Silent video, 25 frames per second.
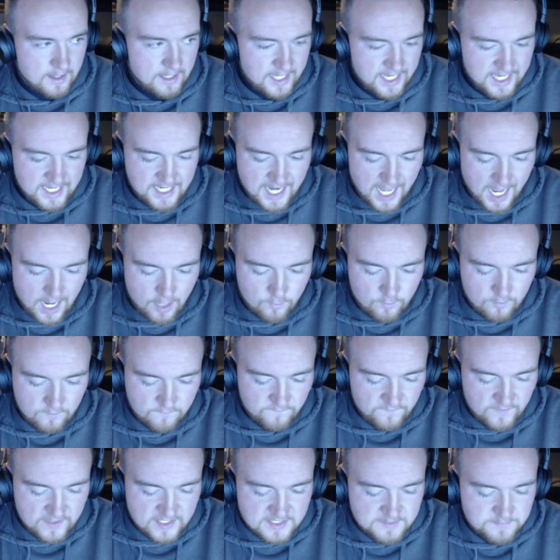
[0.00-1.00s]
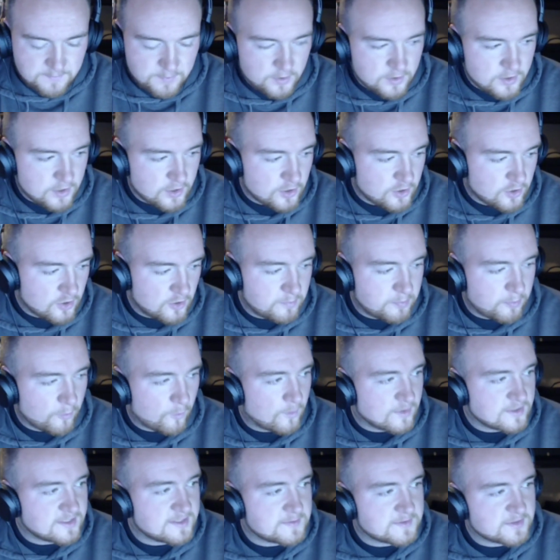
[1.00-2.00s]
in our Facebook group
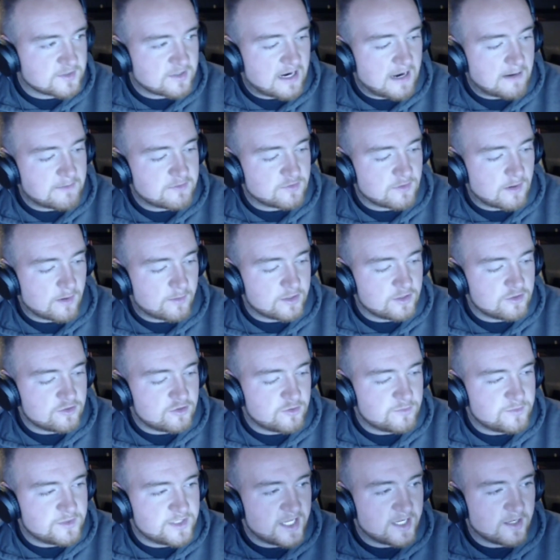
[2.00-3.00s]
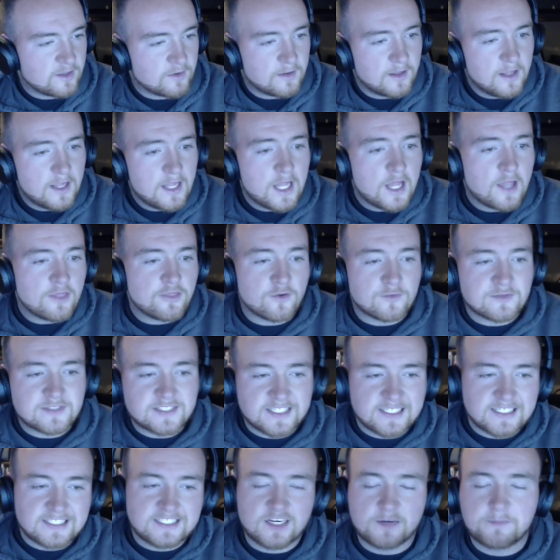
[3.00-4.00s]
or subscribe to our YouTube channel, those
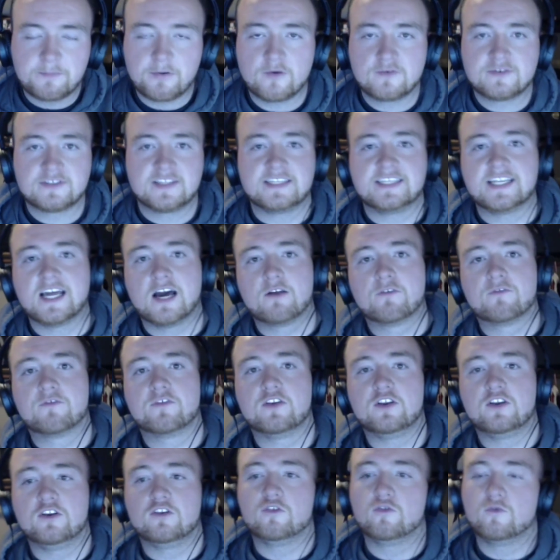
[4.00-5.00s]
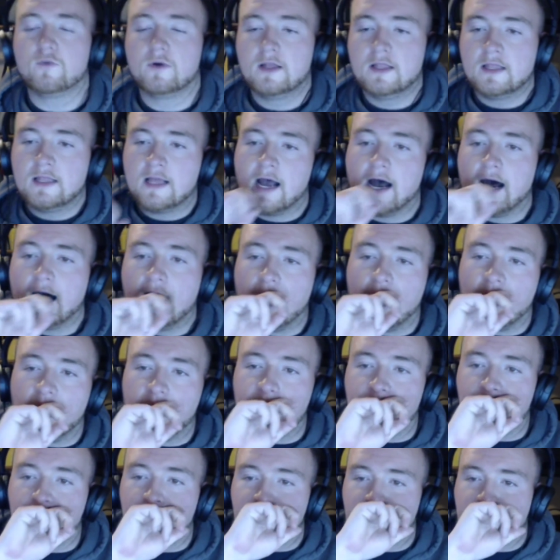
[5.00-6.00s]
links are posted down for you
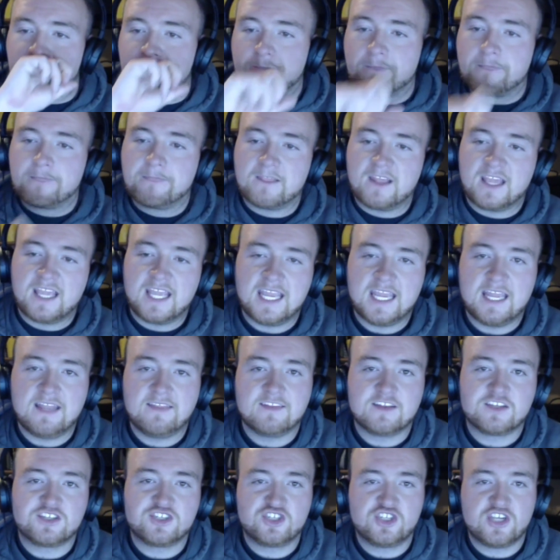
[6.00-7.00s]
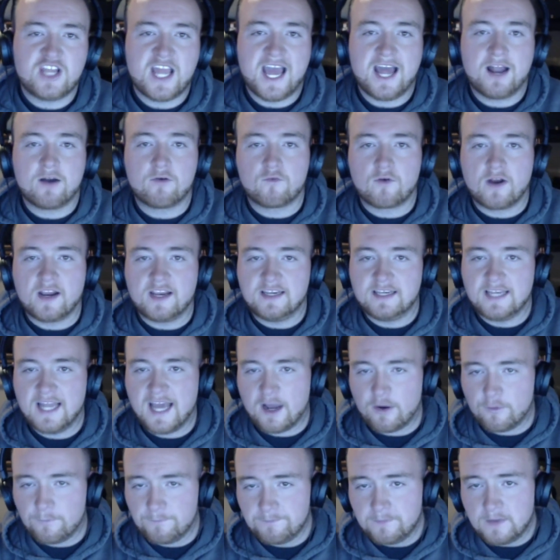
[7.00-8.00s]
in the chat right
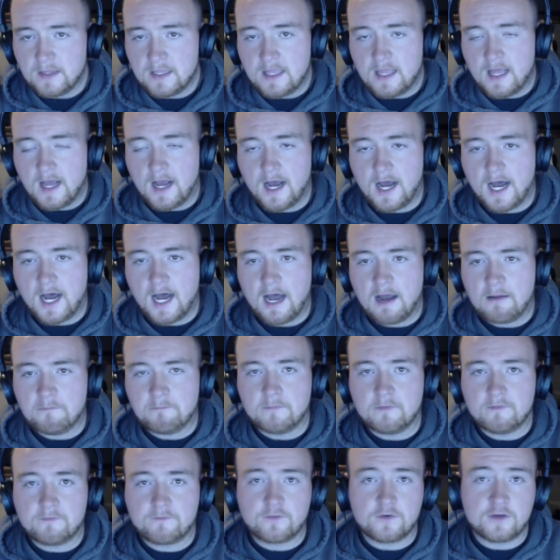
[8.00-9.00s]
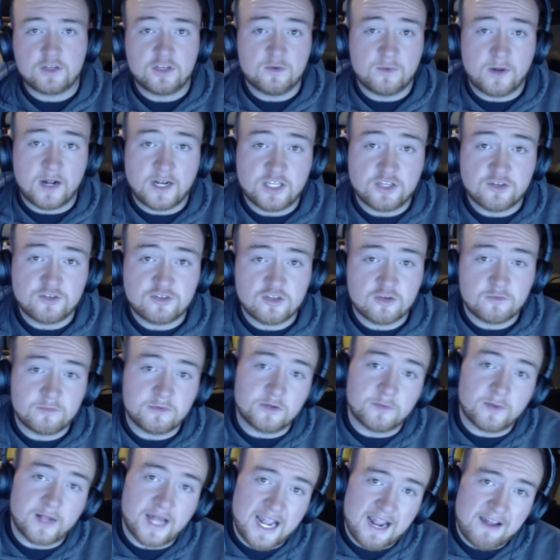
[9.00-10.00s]
now. For you on YouTube,
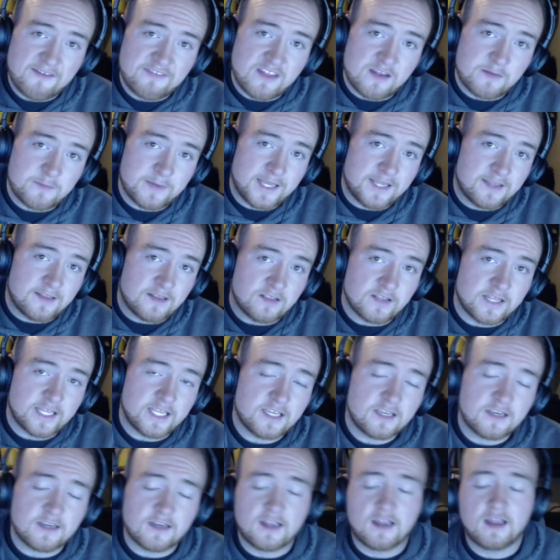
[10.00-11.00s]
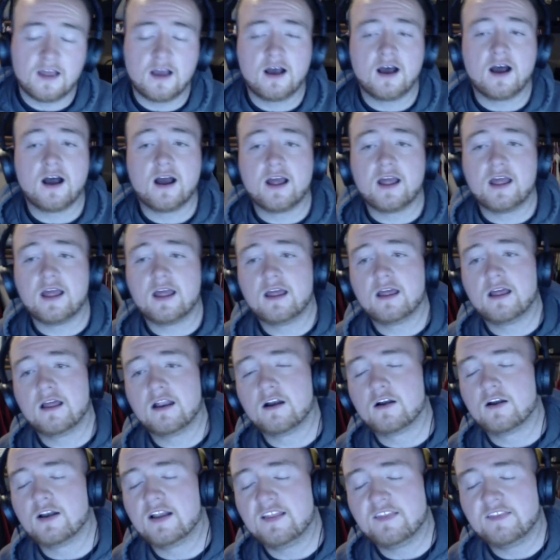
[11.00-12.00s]
you will have them in the link
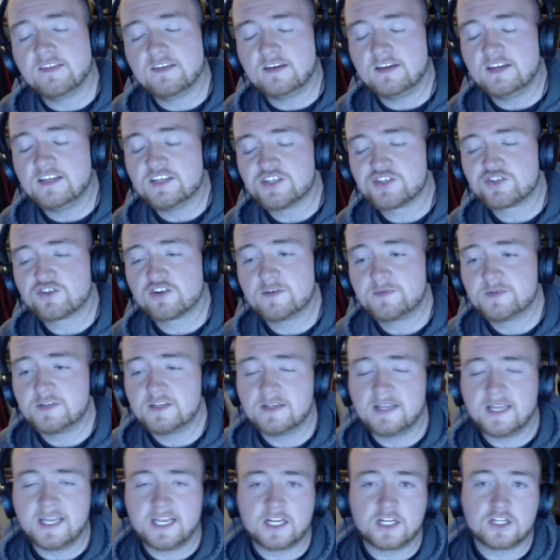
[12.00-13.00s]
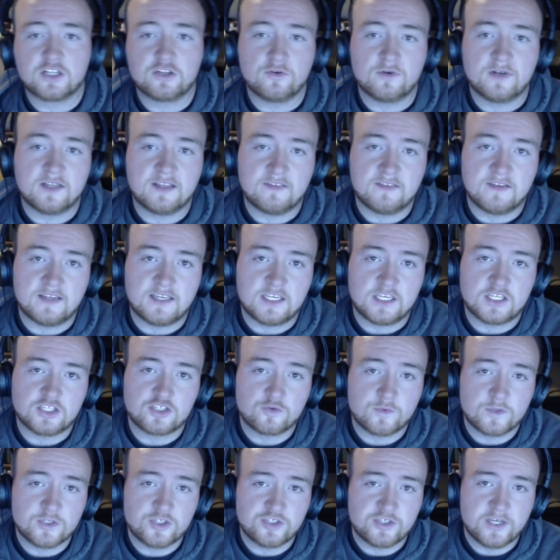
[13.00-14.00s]
or in the description, including the
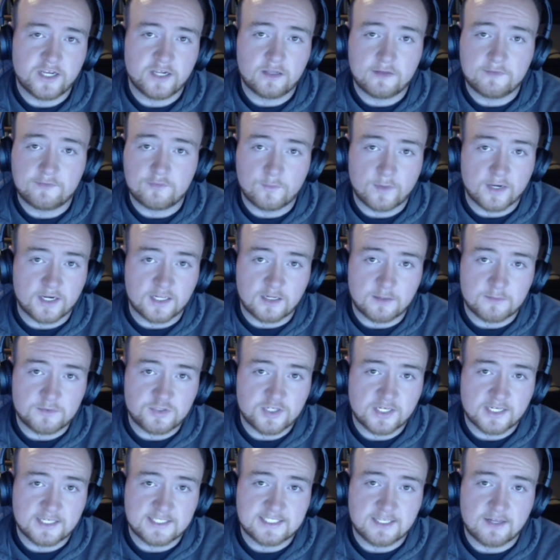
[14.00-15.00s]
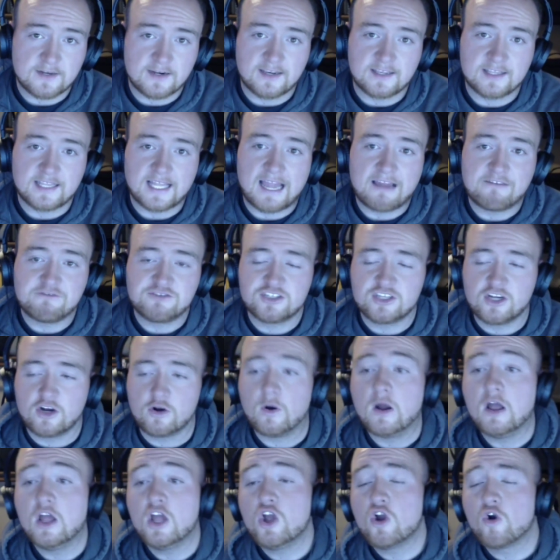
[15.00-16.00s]
Twitch channel if you want to come check us out on a live
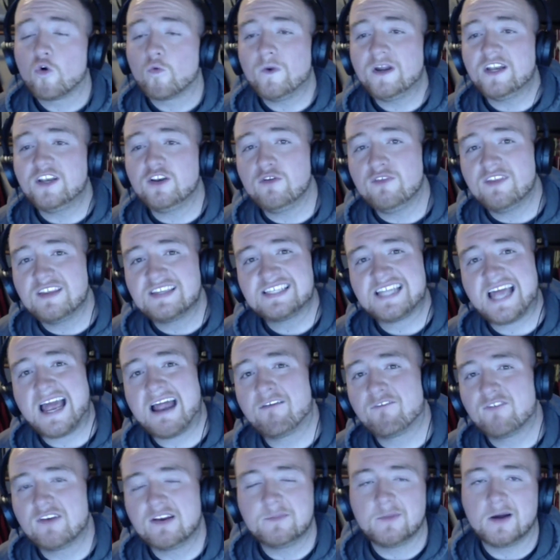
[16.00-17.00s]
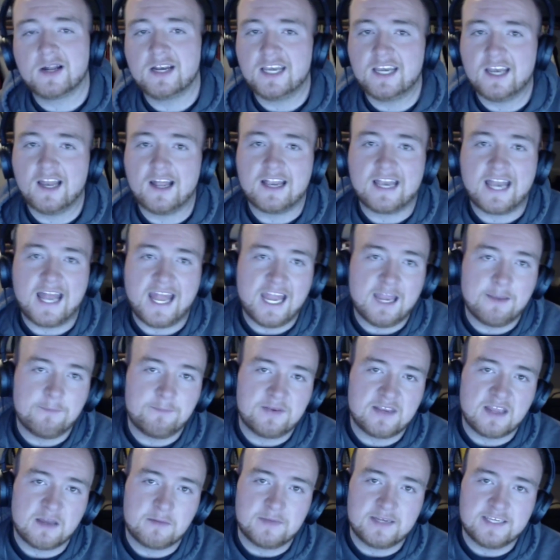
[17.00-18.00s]
show. We do this every Monday night at 8
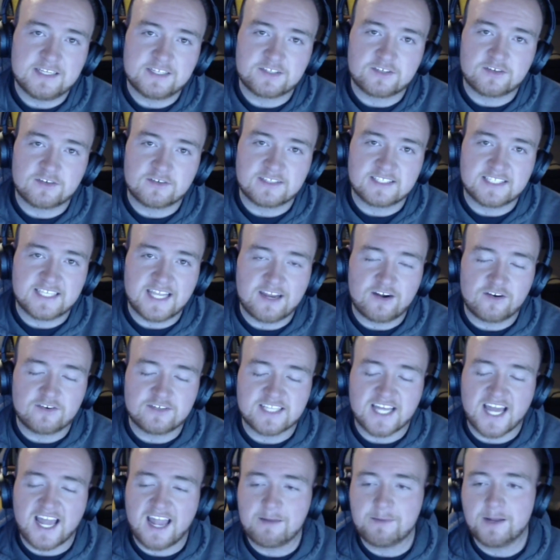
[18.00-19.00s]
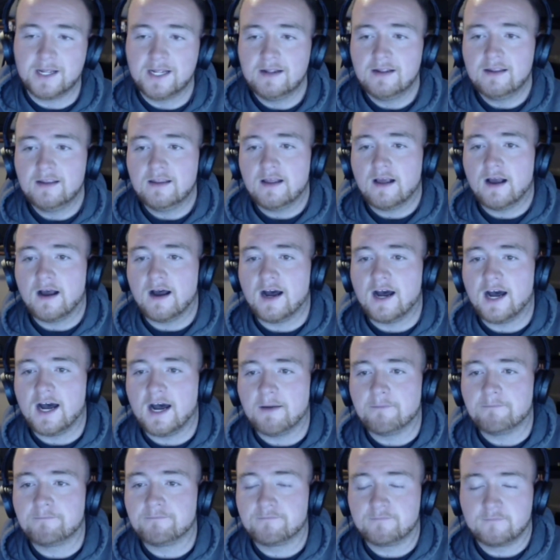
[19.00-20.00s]
p.m. Eastern Standard Time,
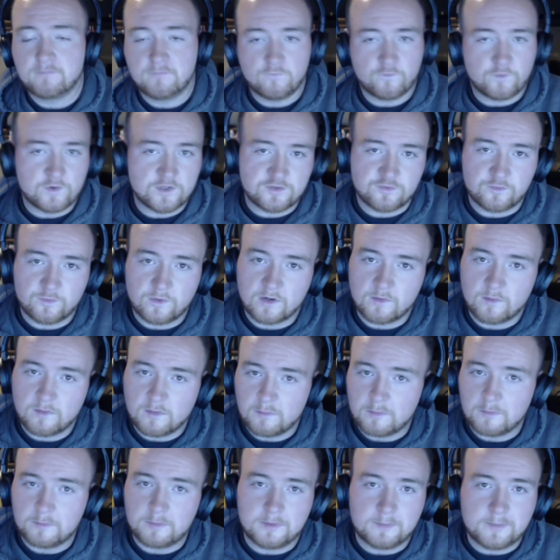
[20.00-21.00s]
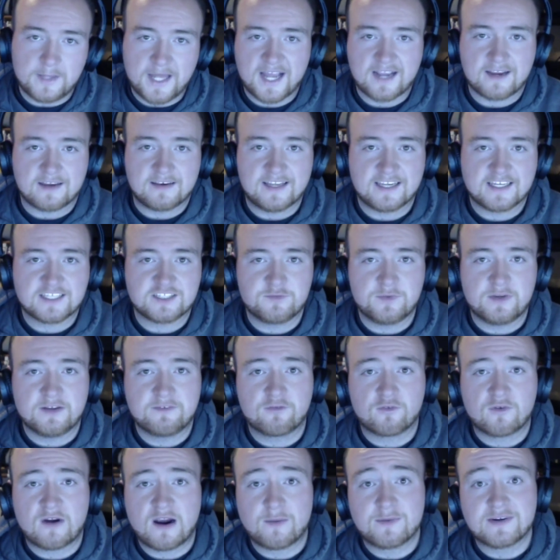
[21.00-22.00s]
where we will be back next week
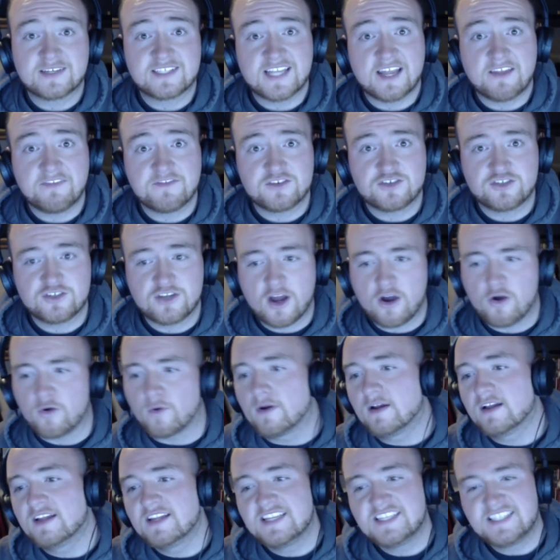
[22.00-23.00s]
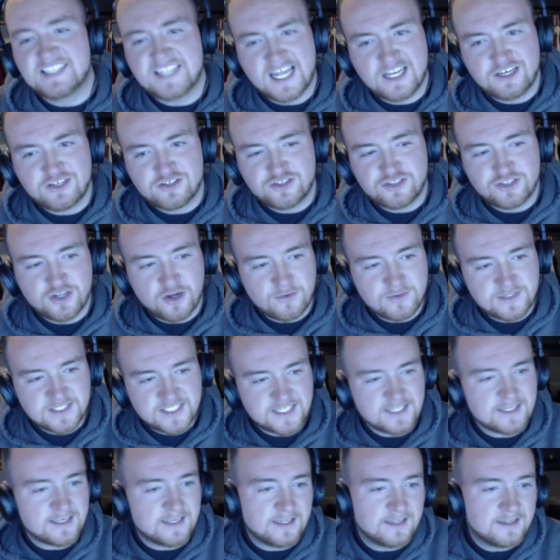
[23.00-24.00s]
for our 10th show. 10 shows
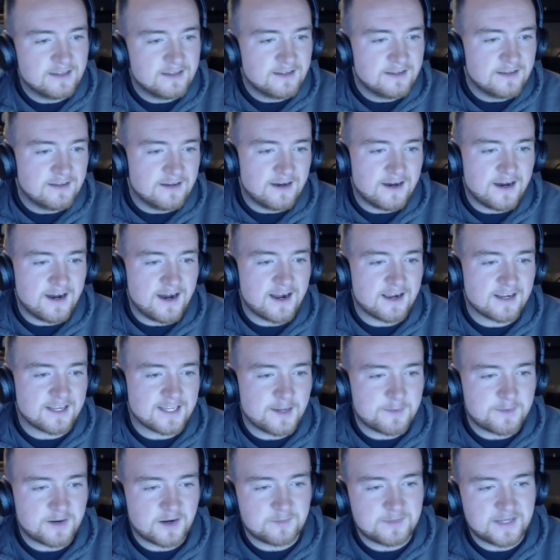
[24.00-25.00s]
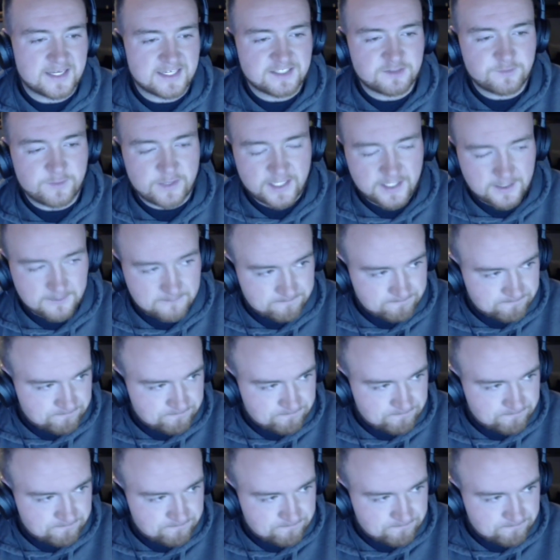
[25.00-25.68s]
in coming up next week.